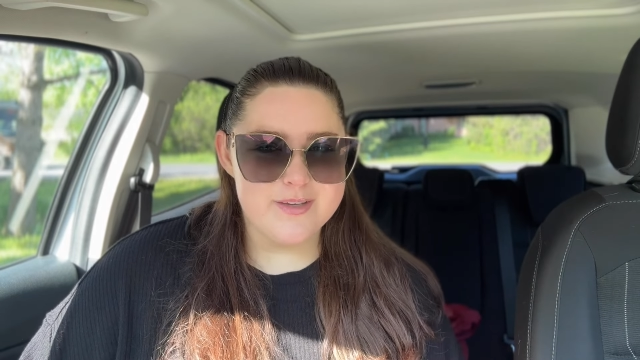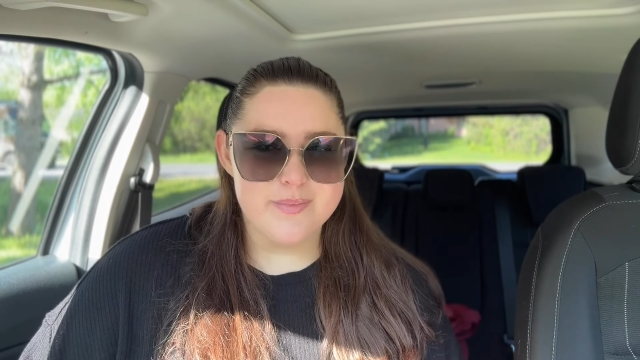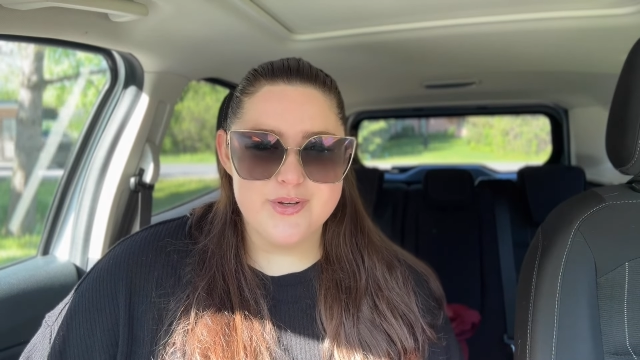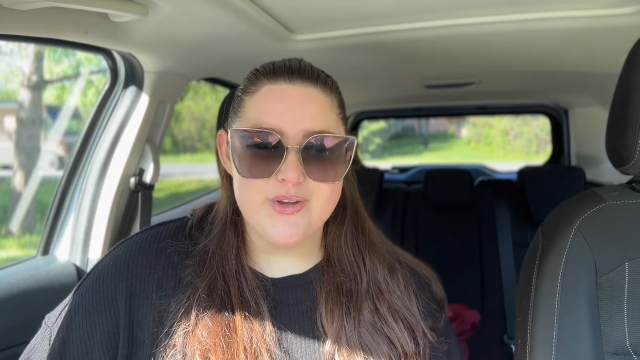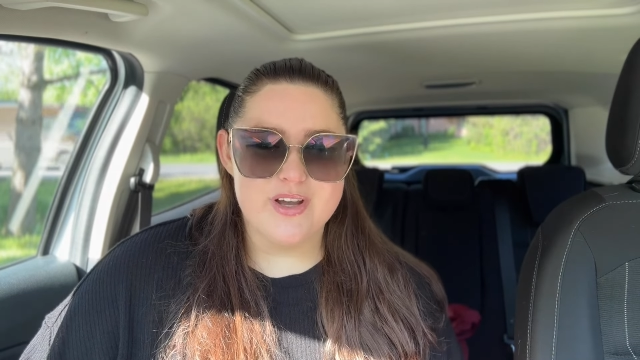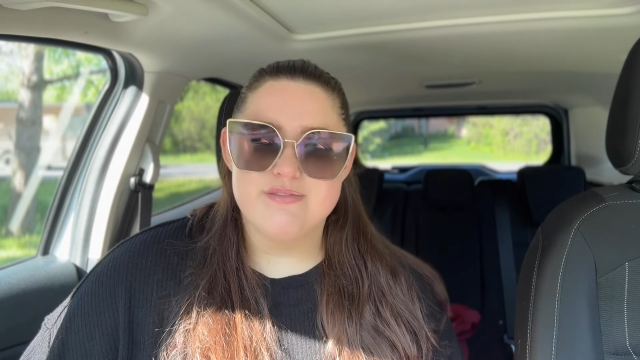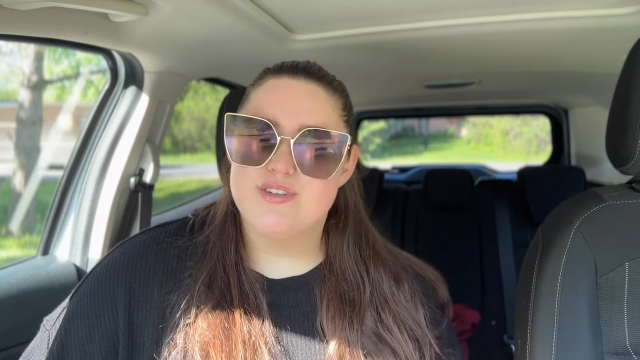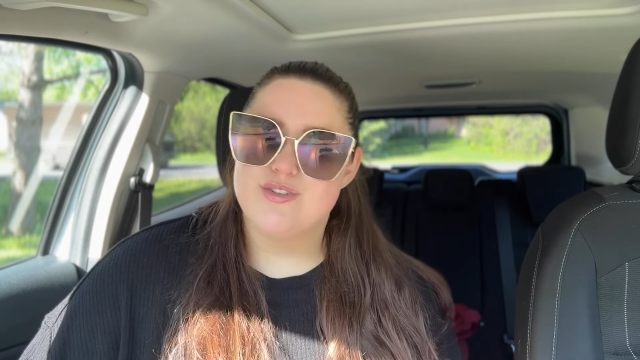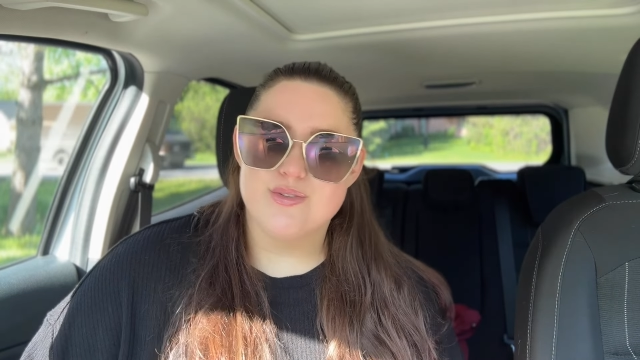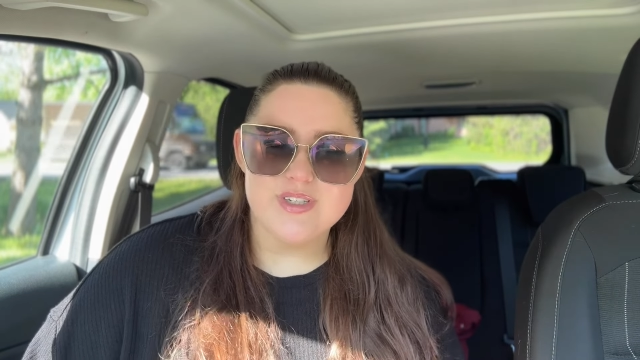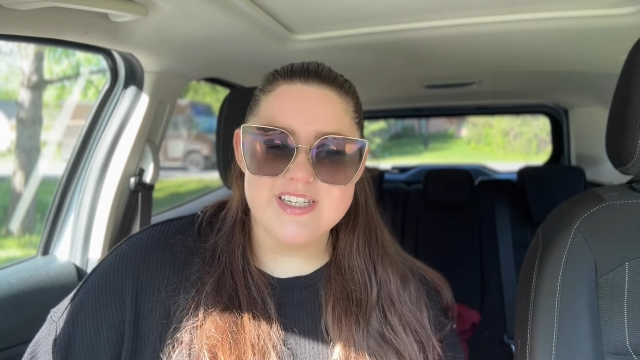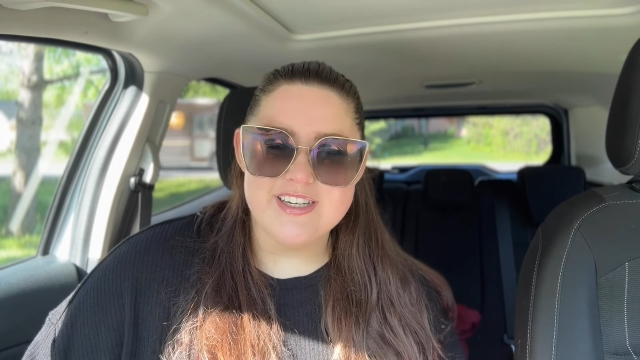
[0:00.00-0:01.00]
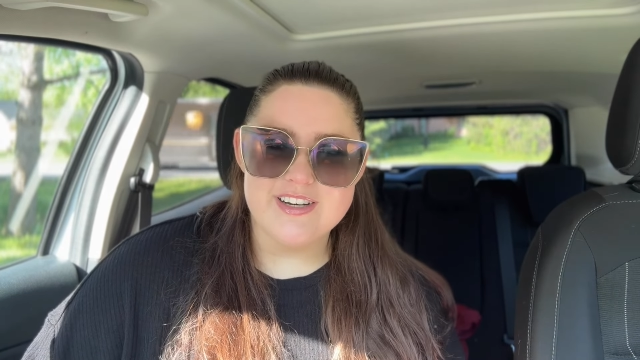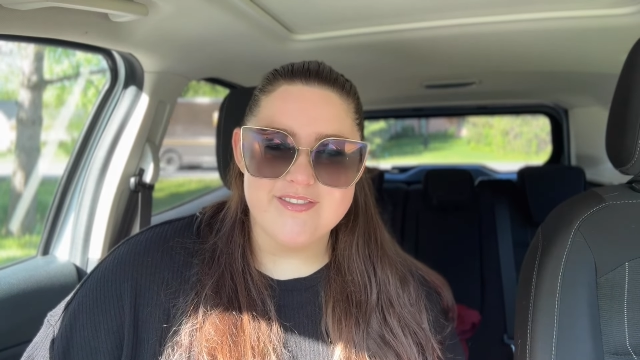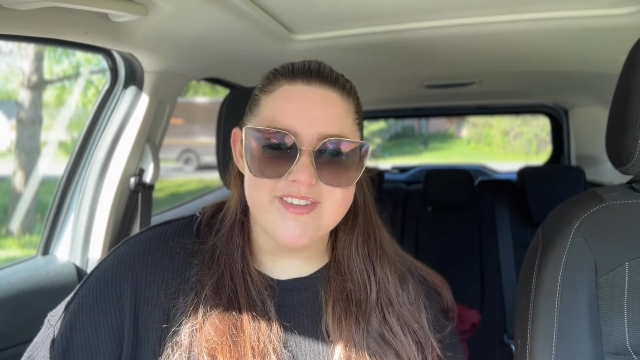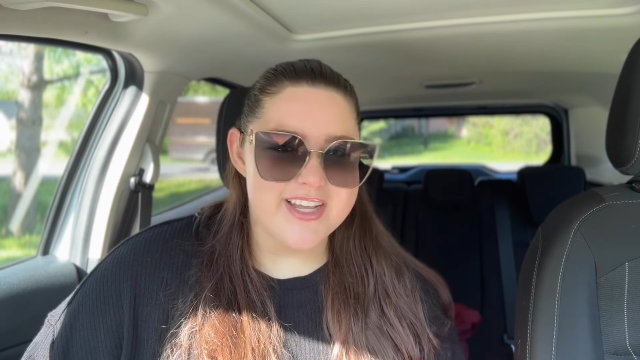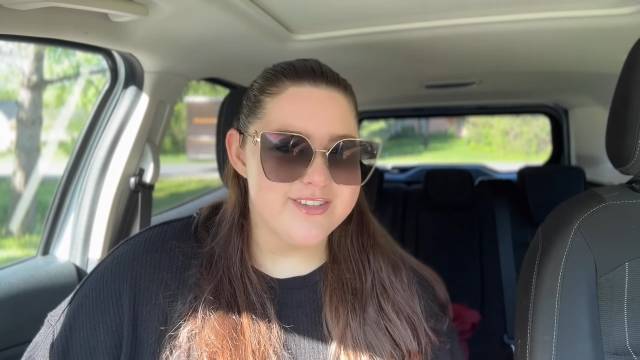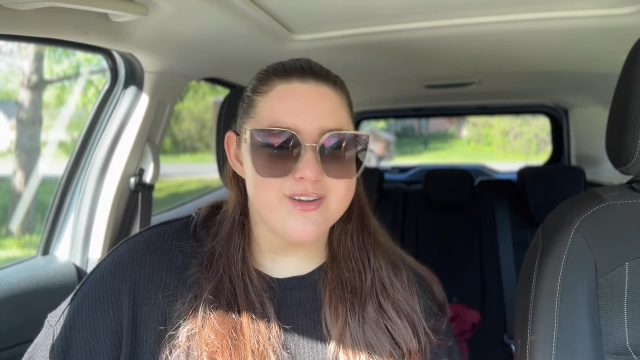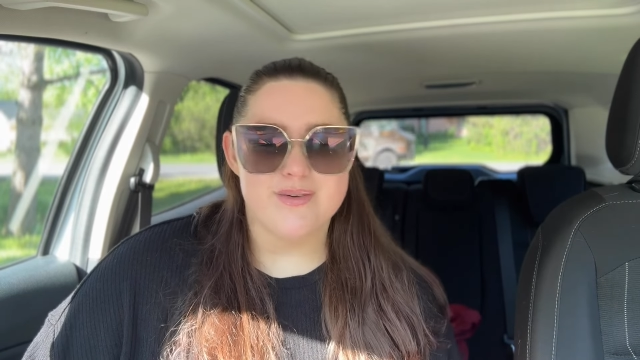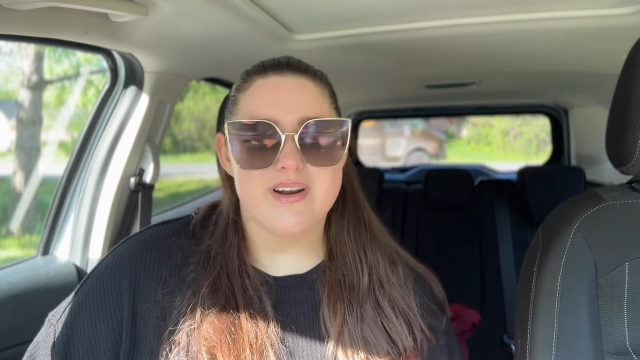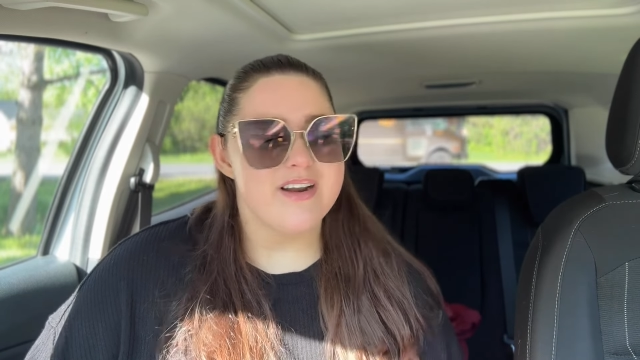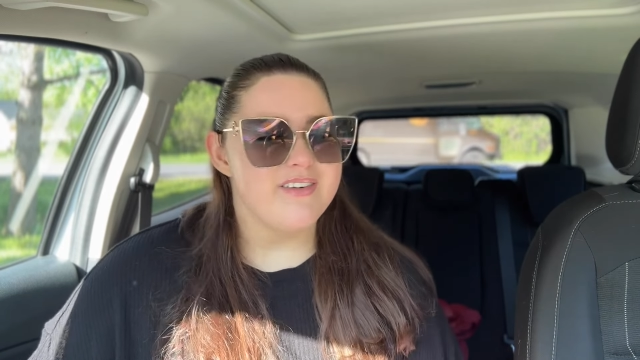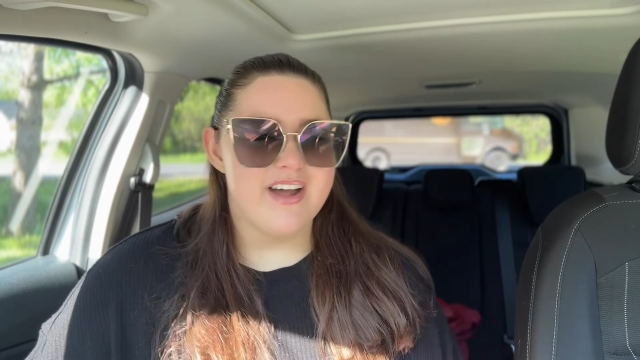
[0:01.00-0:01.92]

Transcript: but you have to do it in advance or whatever.